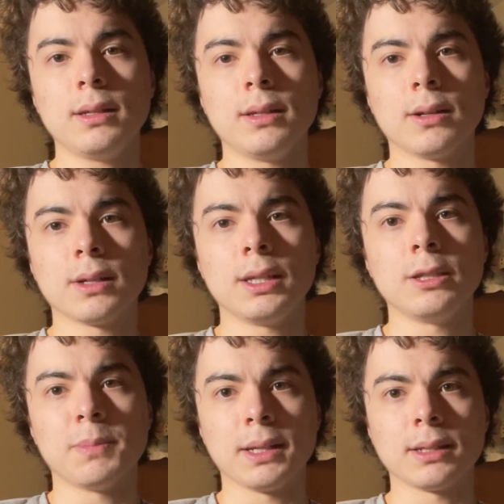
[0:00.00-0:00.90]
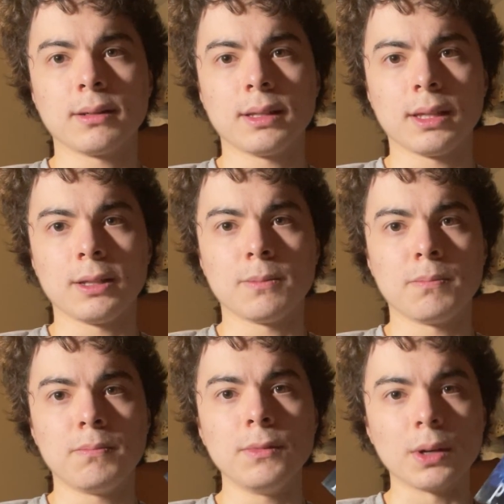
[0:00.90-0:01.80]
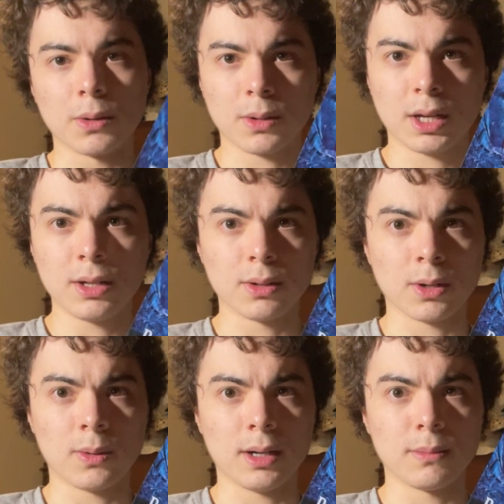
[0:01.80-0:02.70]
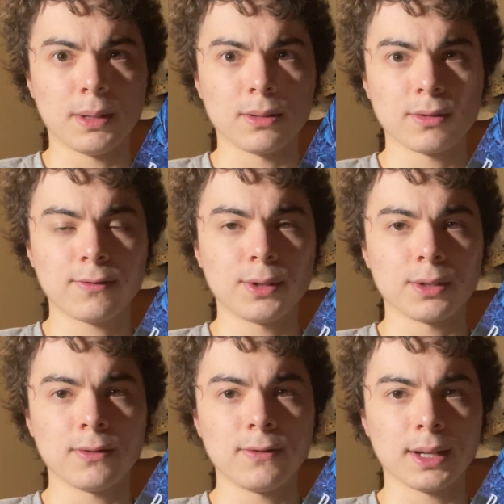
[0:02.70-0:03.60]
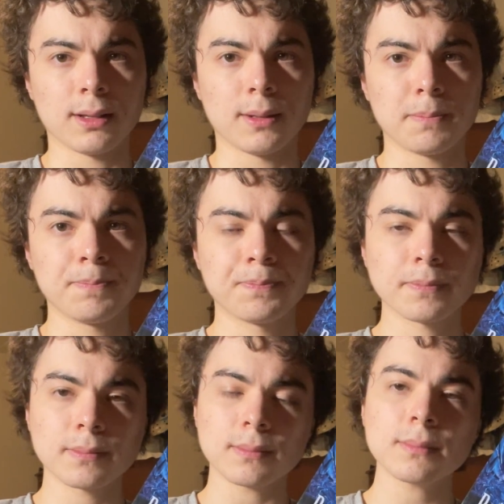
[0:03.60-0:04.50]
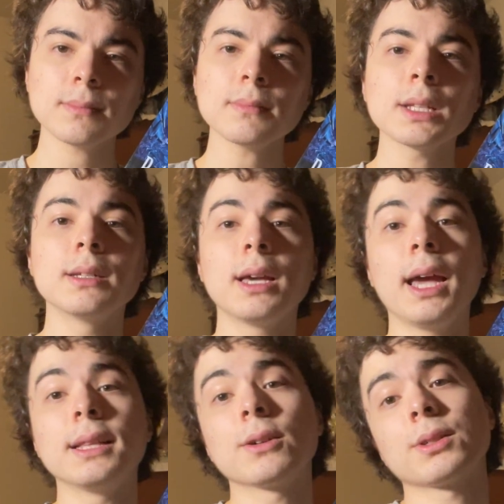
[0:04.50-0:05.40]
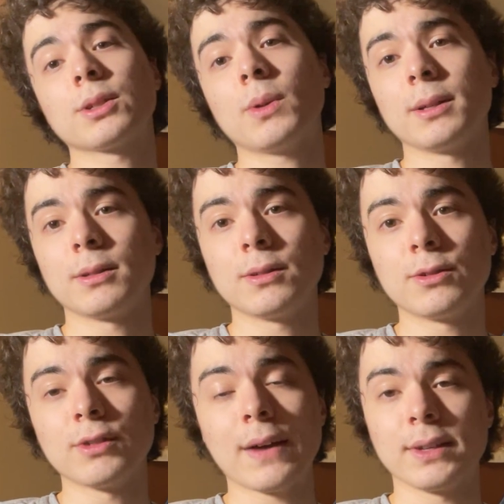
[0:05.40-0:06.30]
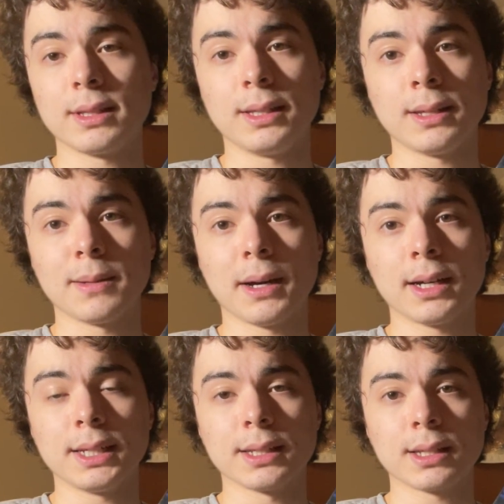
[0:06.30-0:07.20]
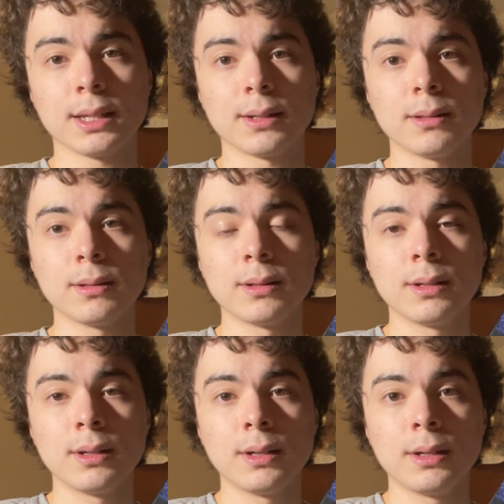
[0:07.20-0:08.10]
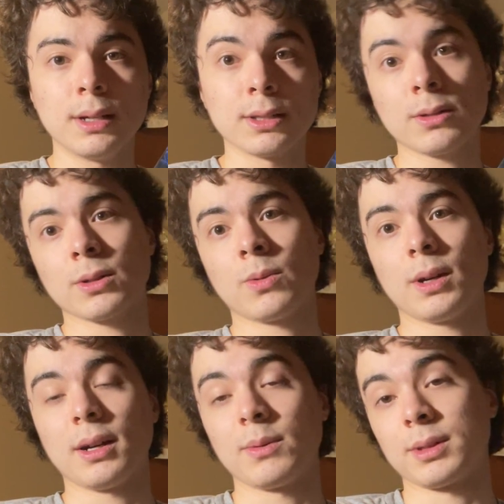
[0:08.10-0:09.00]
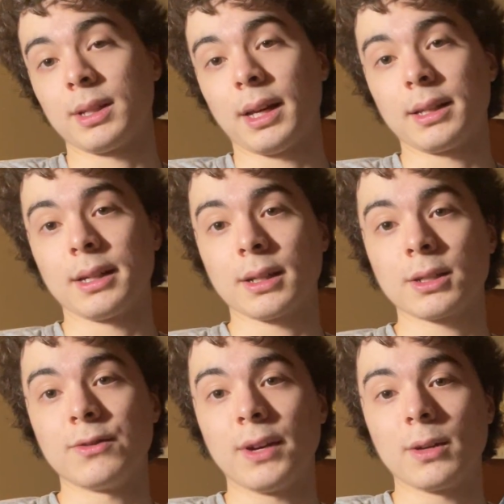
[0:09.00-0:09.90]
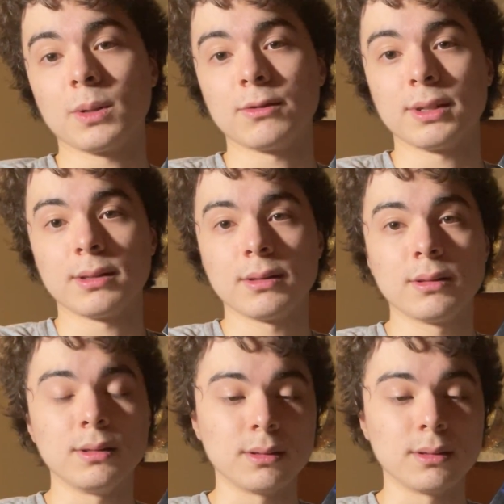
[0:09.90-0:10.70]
He's basically these kill koala bears' first victim, and it goes in quite graphic detail about how he gets killed. And it's also quite, I would say that it's actually very well written,